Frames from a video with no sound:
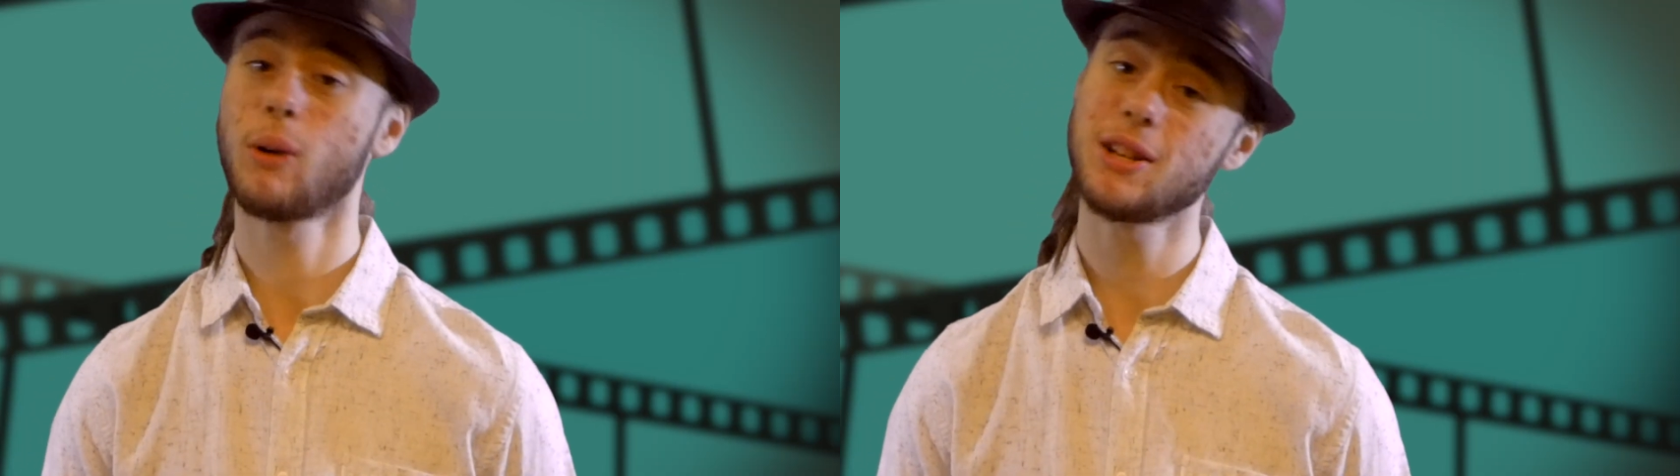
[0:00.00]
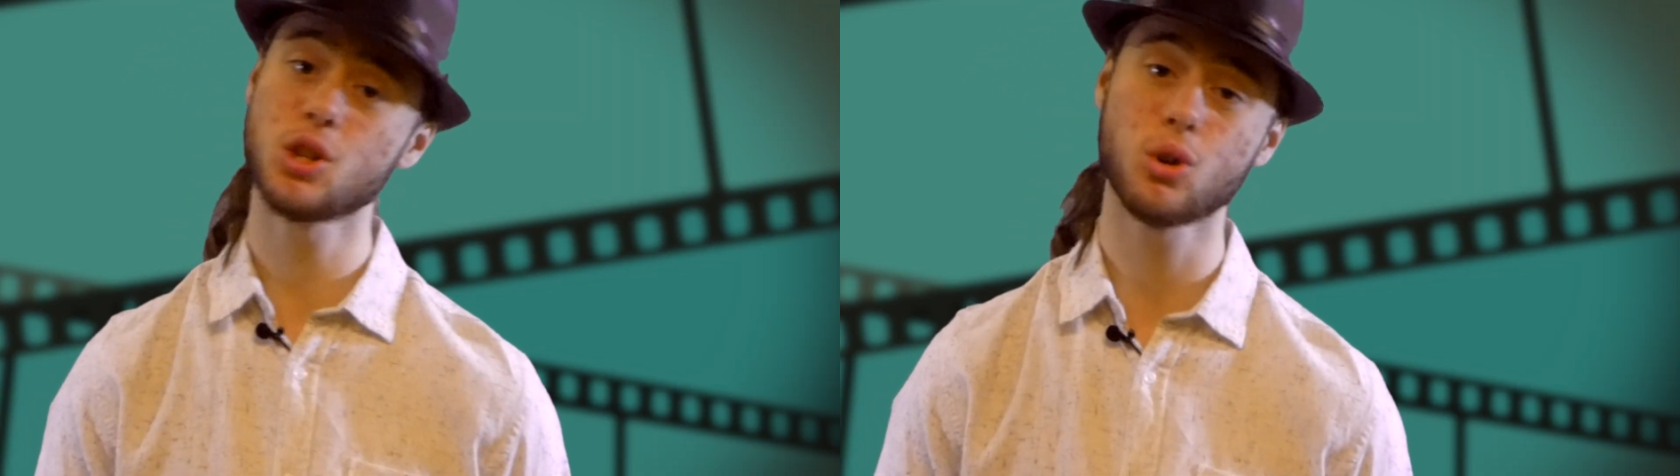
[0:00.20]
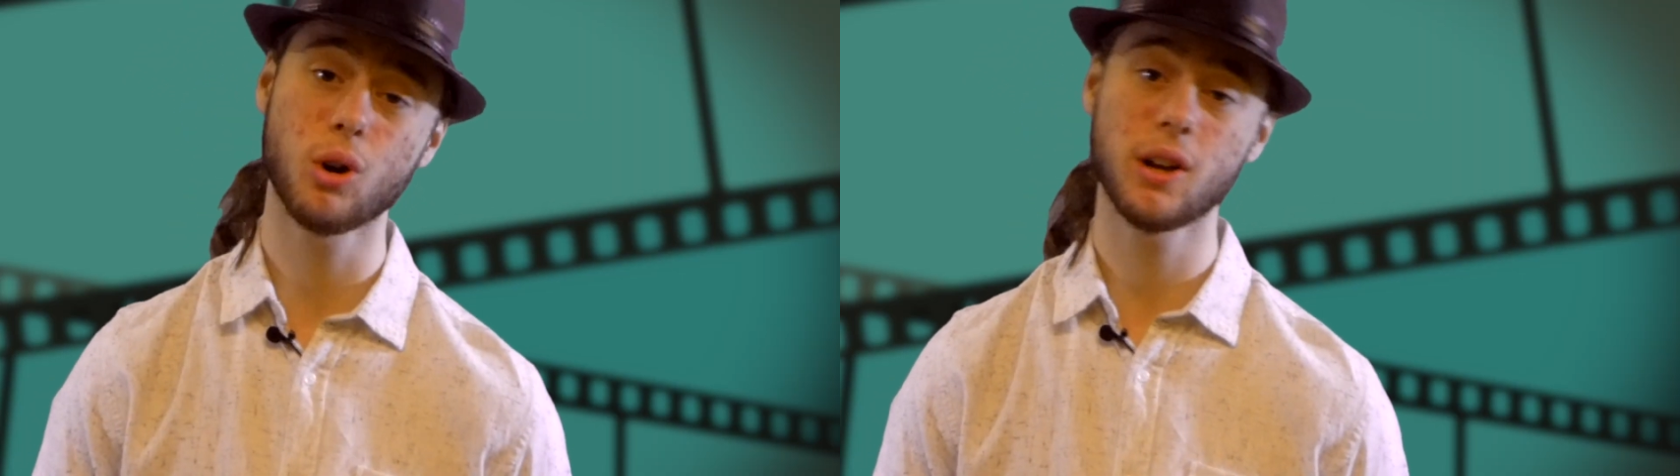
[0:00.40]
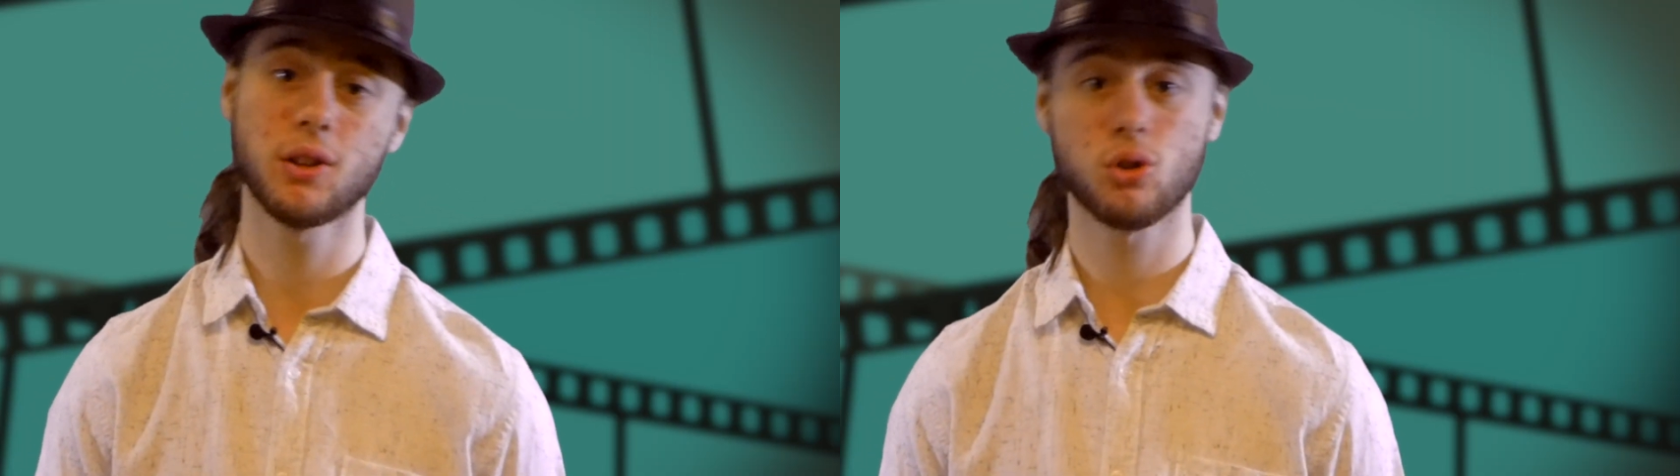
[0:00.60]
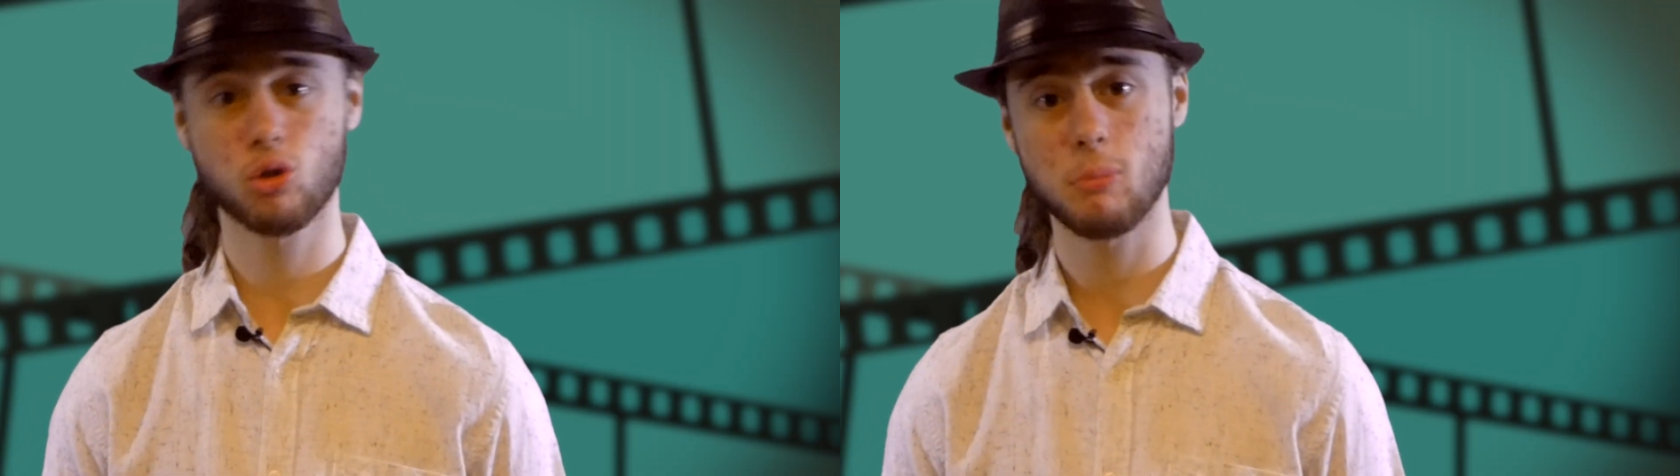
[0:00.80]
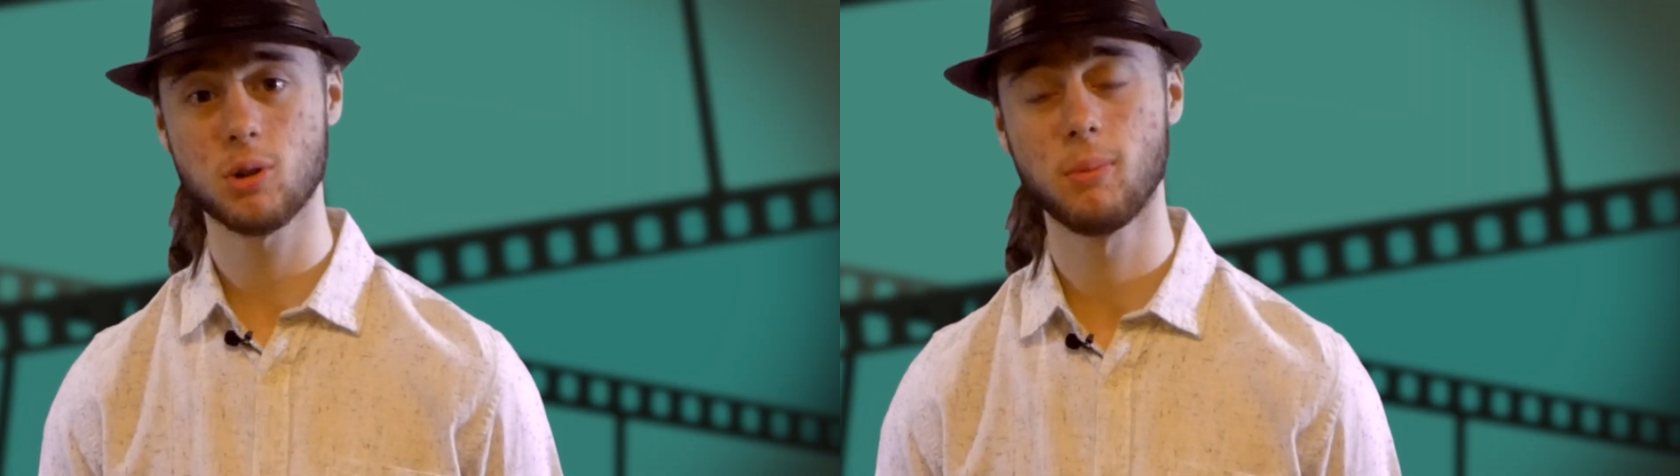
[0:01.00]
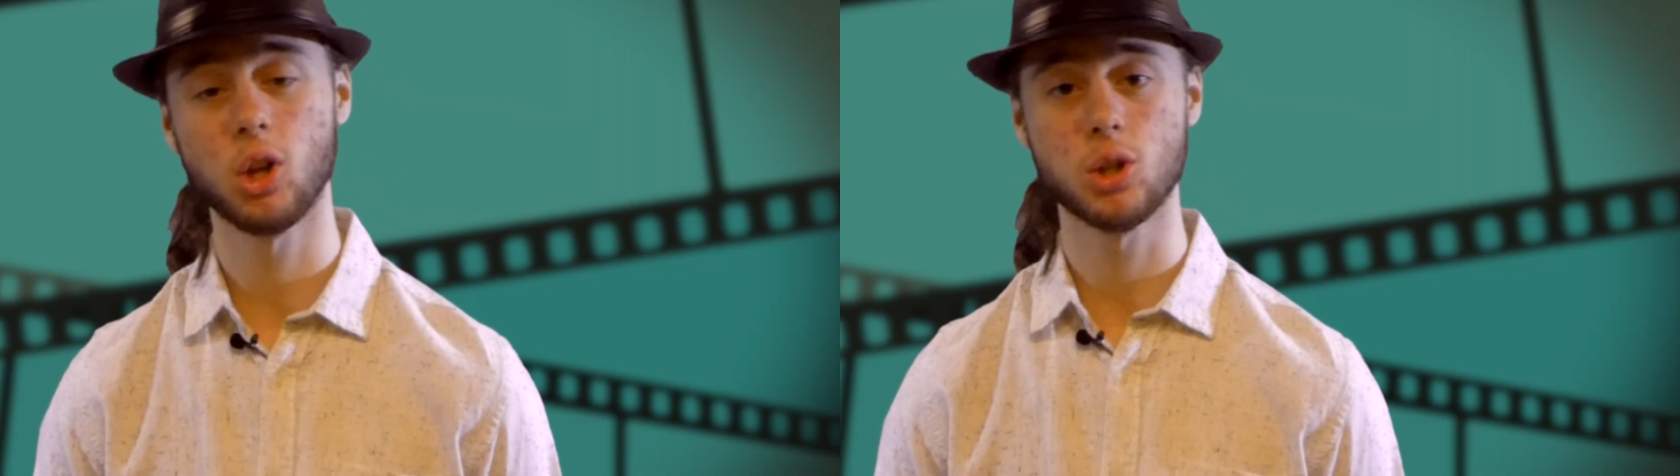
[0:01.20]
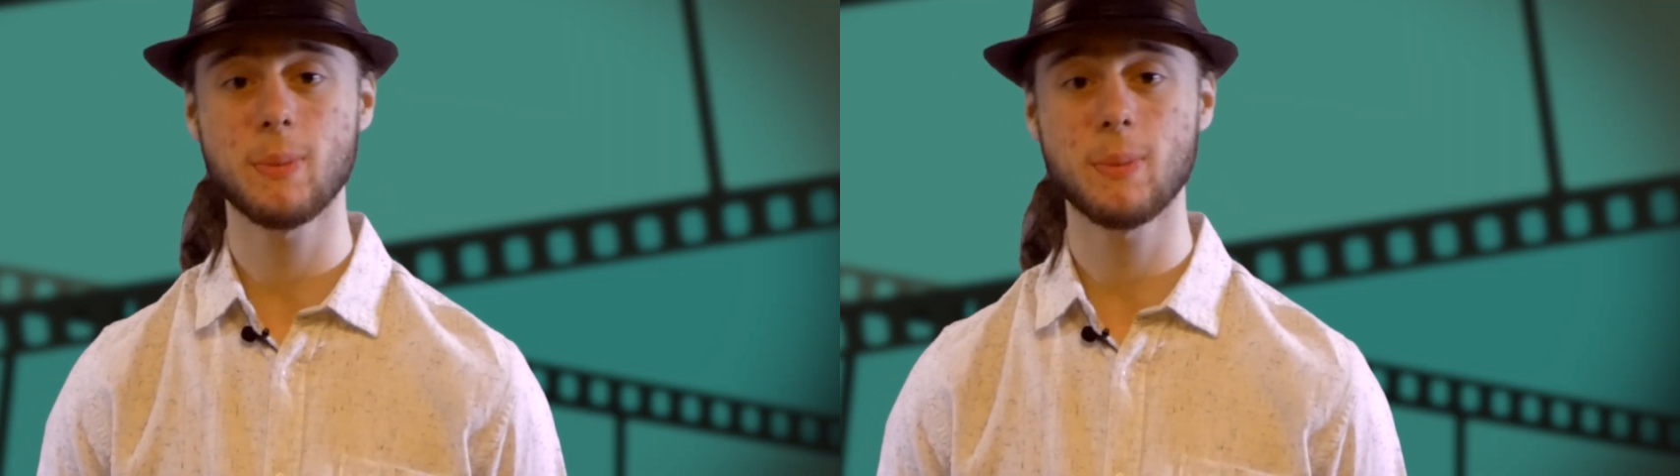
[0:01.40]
great tutorial in the description below.